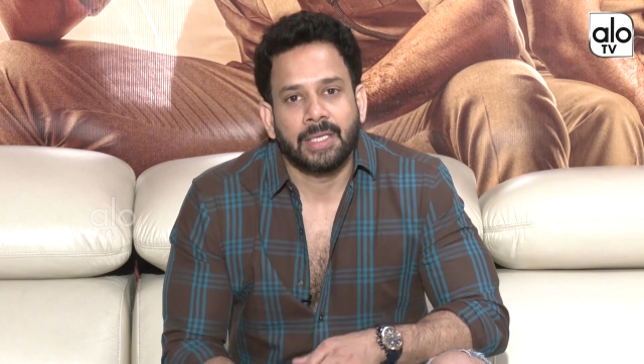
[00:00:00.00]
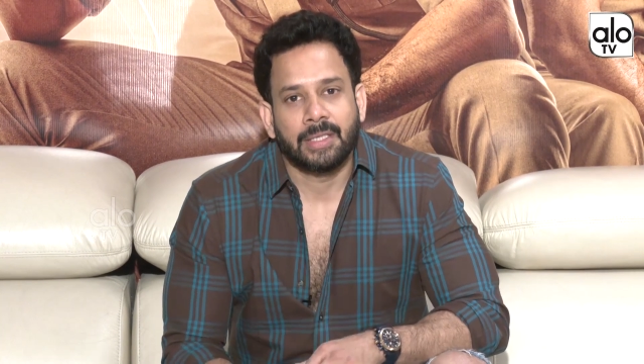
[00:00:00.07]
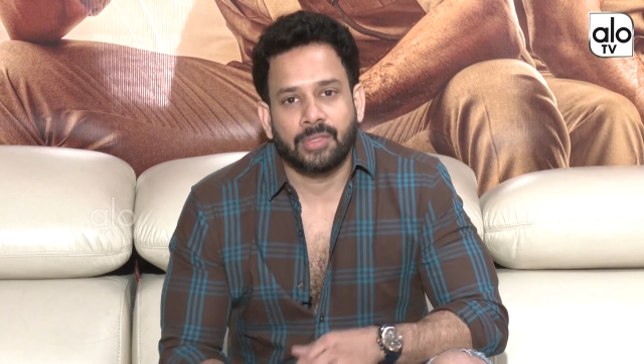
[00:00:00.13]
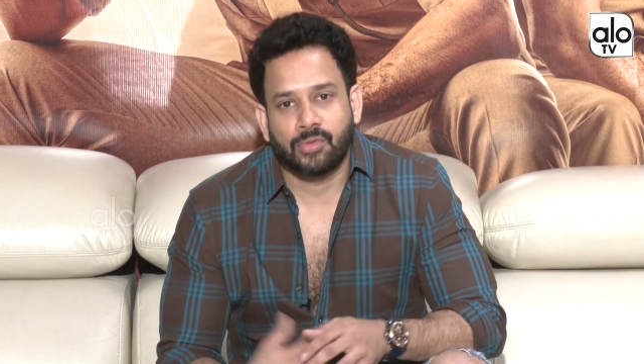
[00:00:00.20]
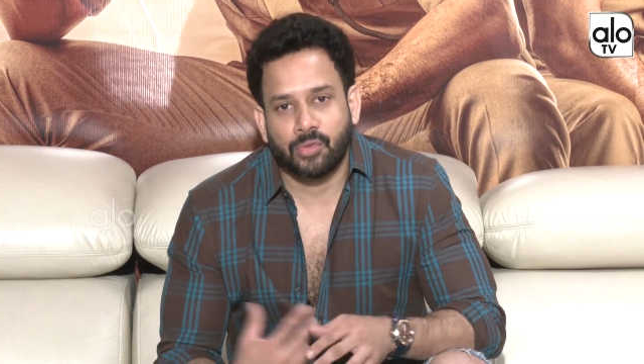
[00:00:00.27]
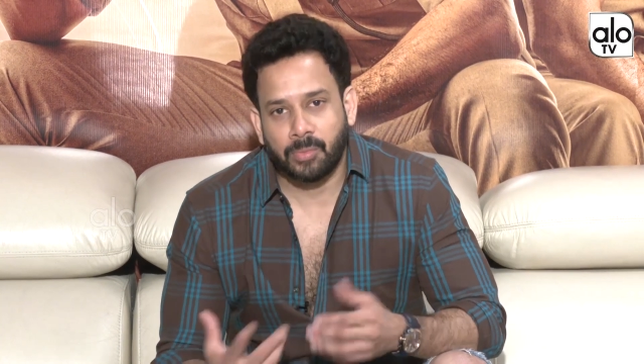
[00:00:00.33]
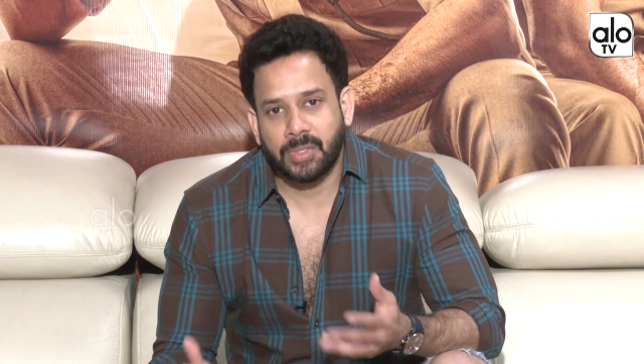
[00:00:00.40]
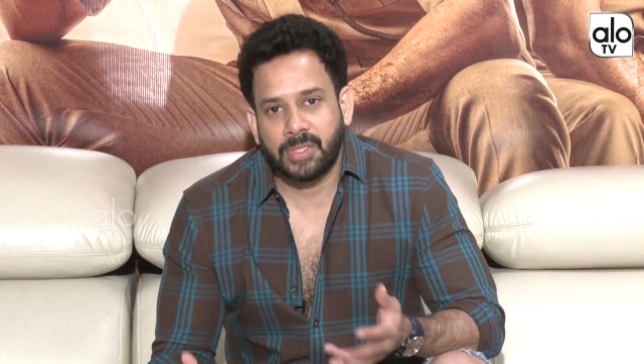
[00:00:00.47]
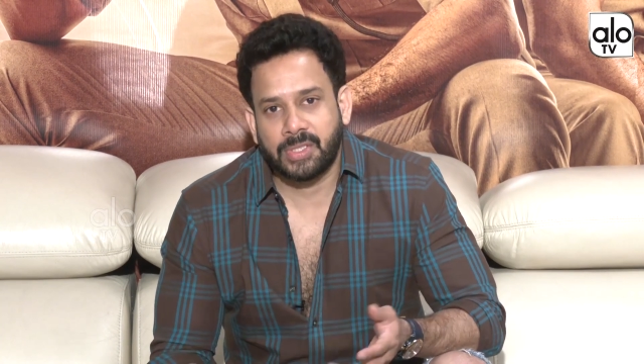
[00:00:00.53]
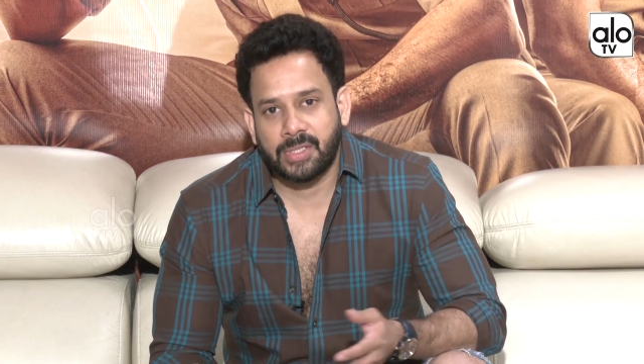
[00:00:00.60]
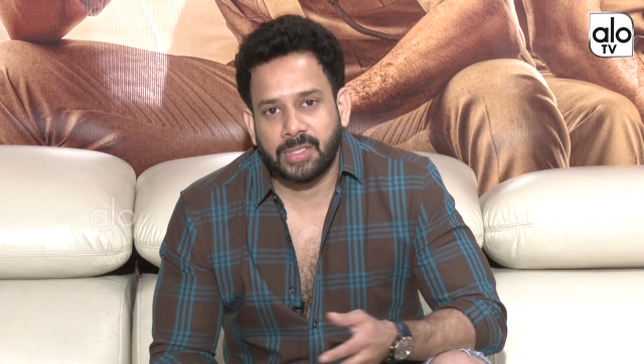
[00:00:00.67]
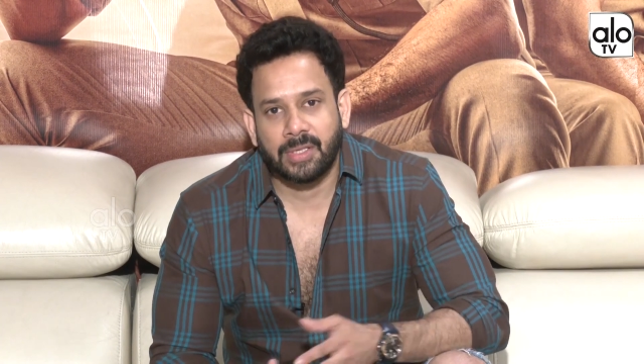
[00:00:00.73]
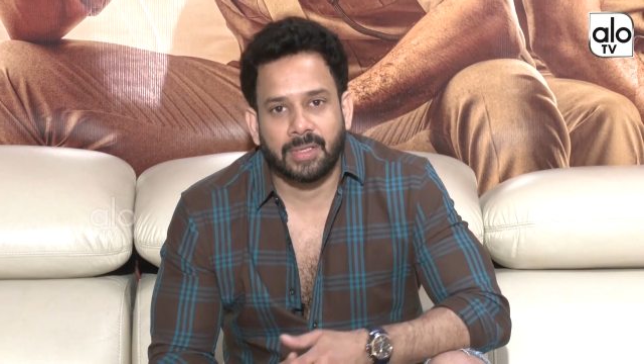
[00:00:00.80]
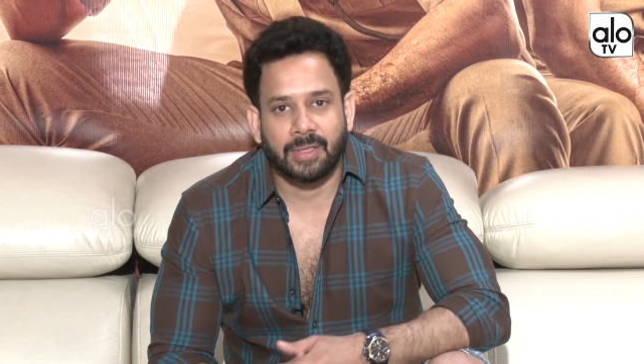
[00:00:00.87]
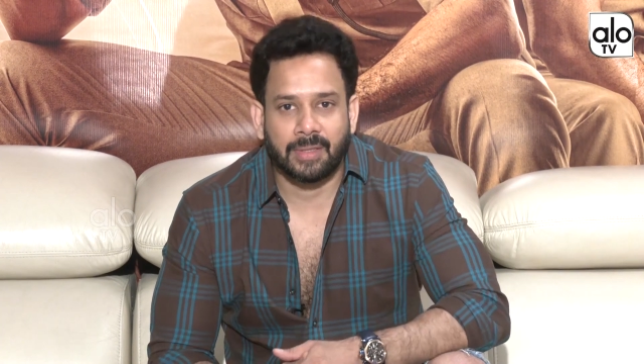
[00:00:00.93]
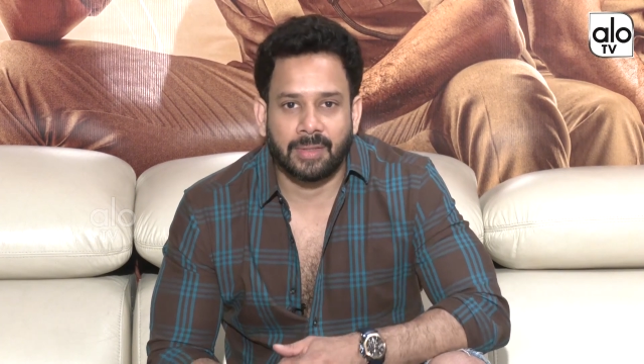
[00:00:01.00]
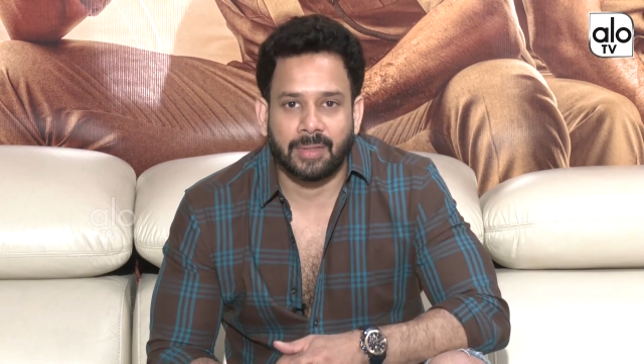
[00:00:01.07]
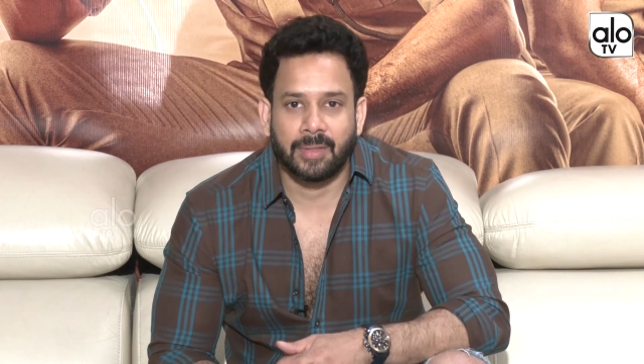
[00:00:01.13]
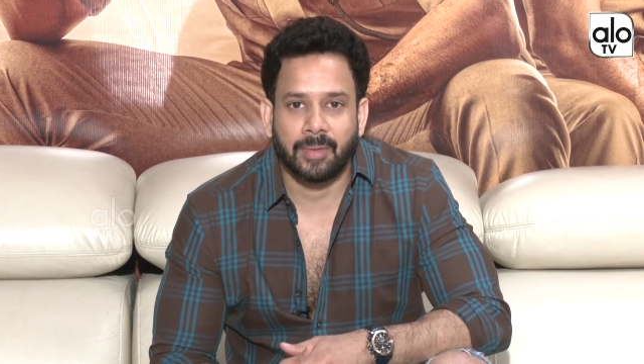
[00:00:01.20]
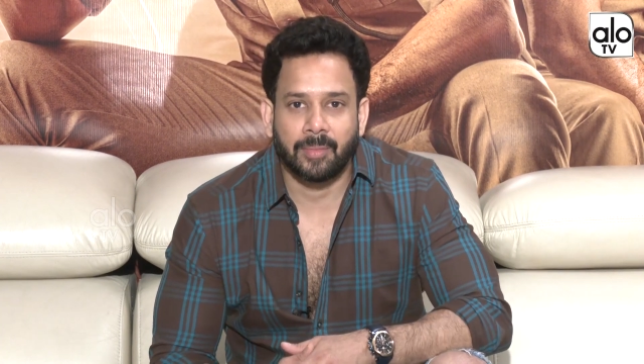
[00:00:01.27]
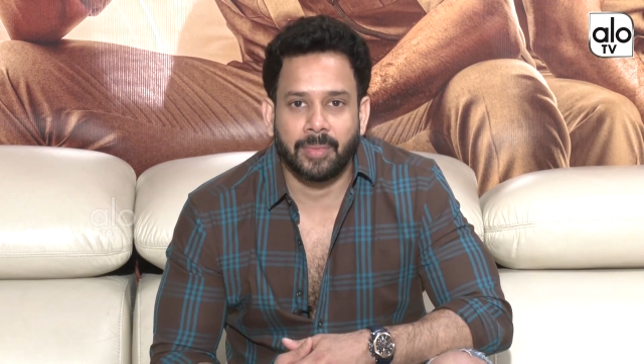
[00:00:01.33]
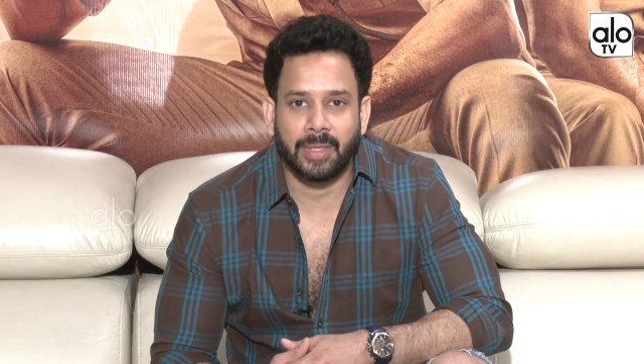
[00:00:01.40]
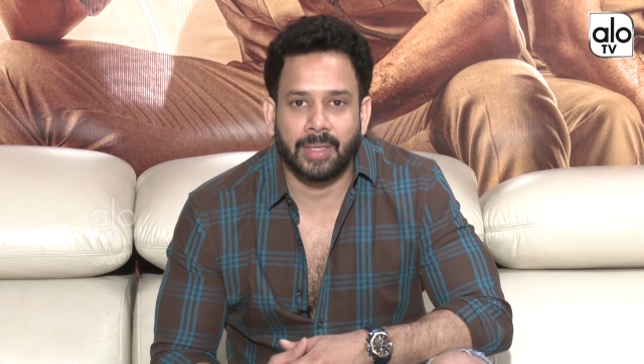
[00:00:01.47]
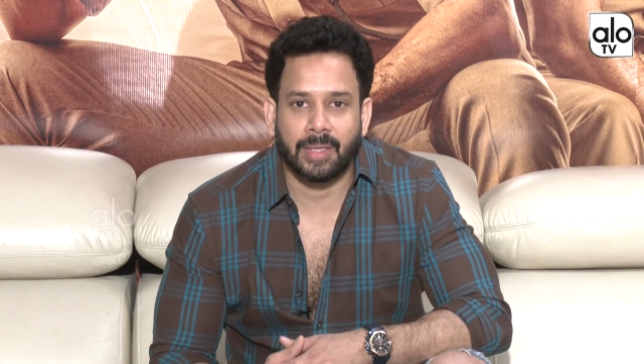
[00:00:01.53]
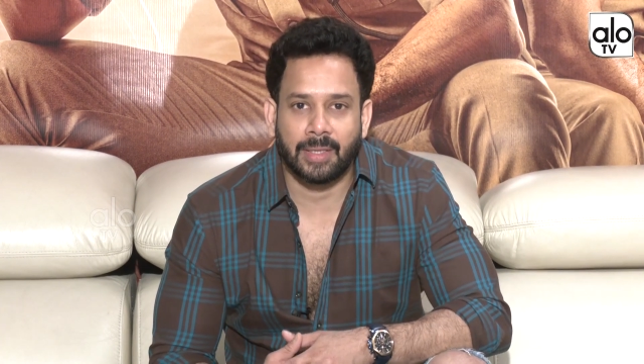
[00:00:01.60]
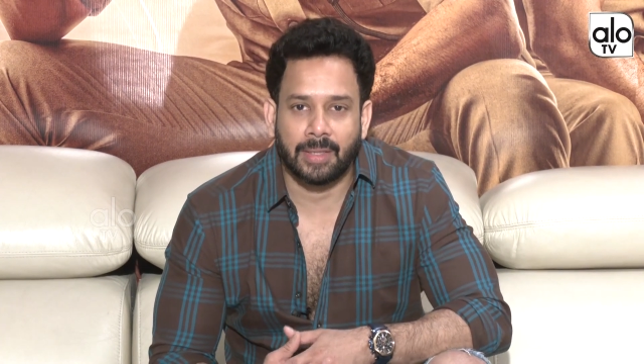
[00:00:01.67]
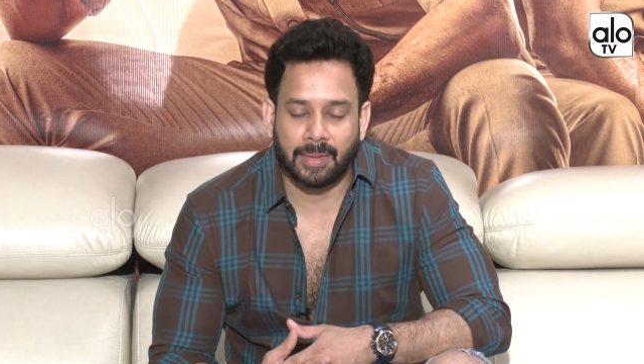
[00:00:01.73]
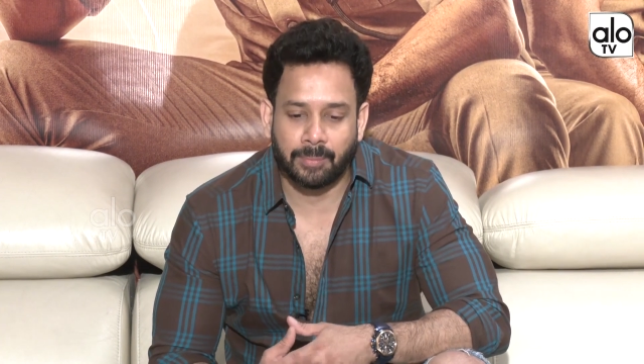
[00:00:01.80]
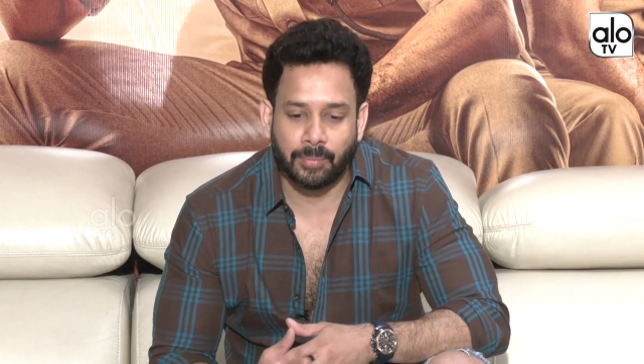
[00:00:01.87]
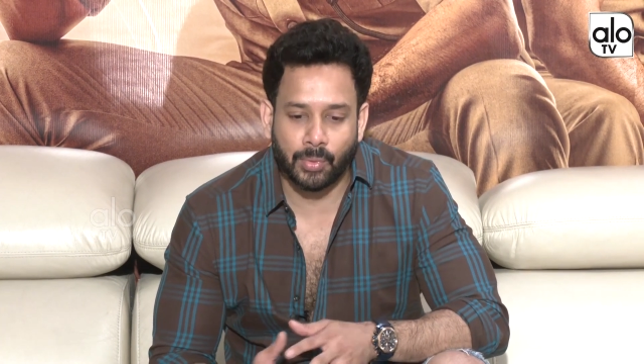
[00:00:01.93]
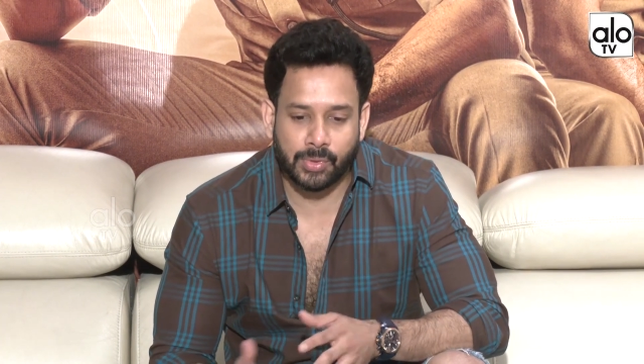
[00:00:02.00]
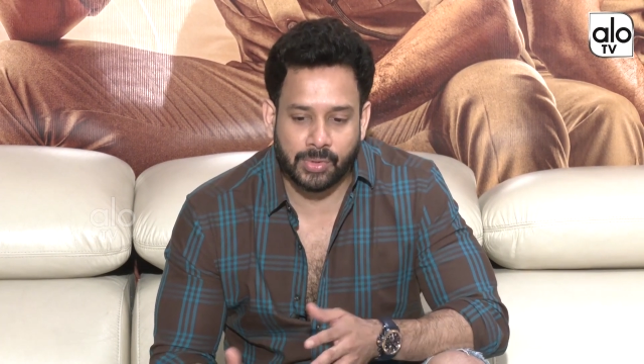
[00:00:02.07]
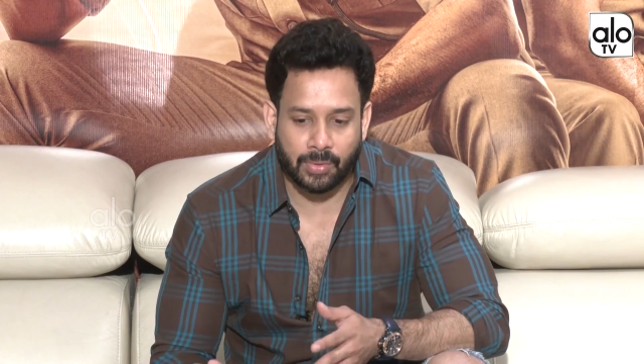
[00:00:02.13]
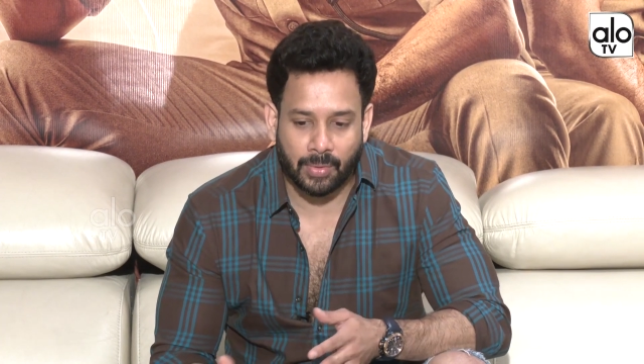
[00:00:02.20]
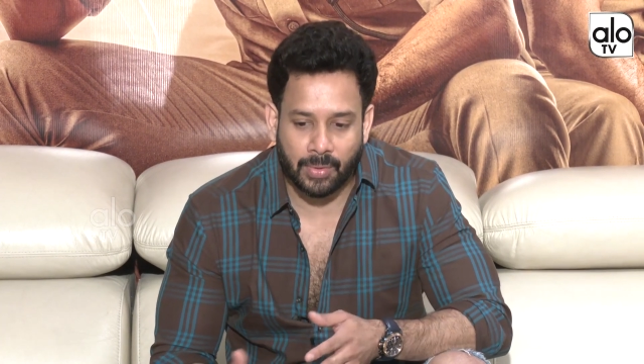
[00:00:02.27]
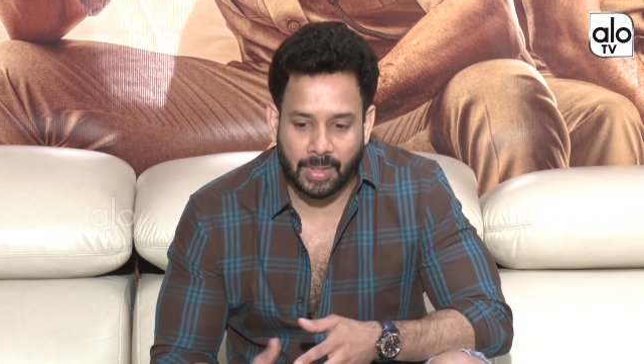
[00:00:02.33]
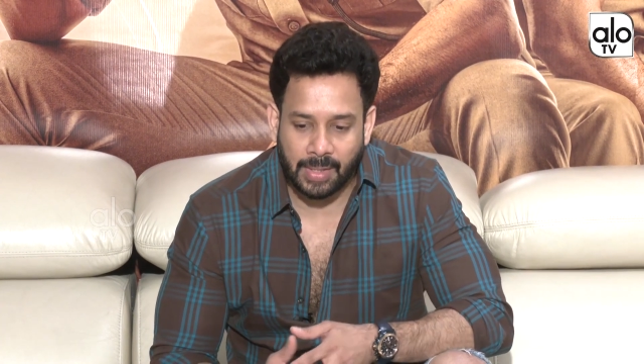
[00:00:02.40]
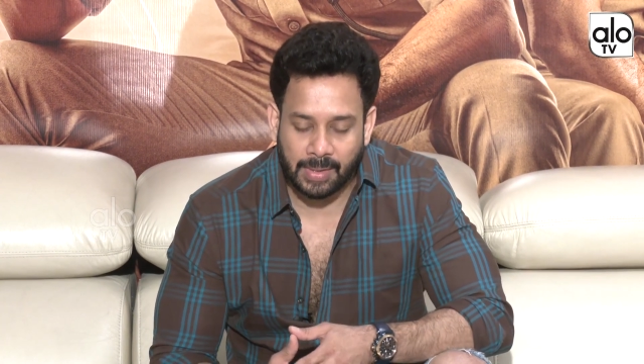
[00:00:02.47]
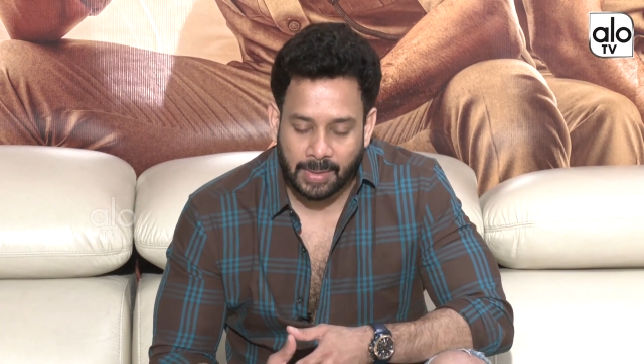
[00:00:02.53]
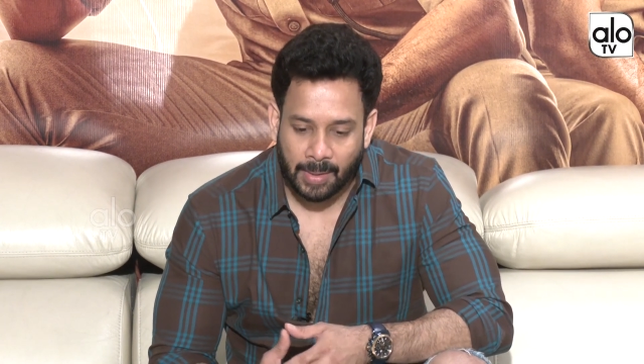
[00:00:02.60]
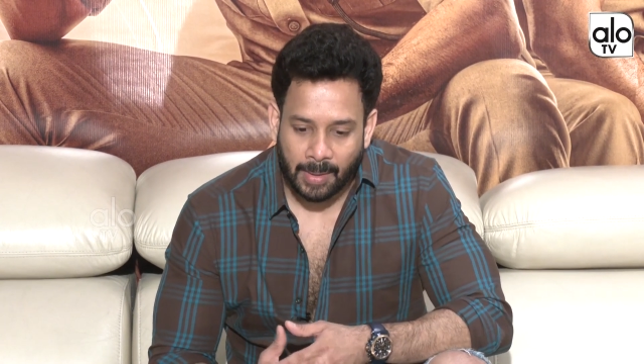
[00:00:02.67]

there's so much being post-corona.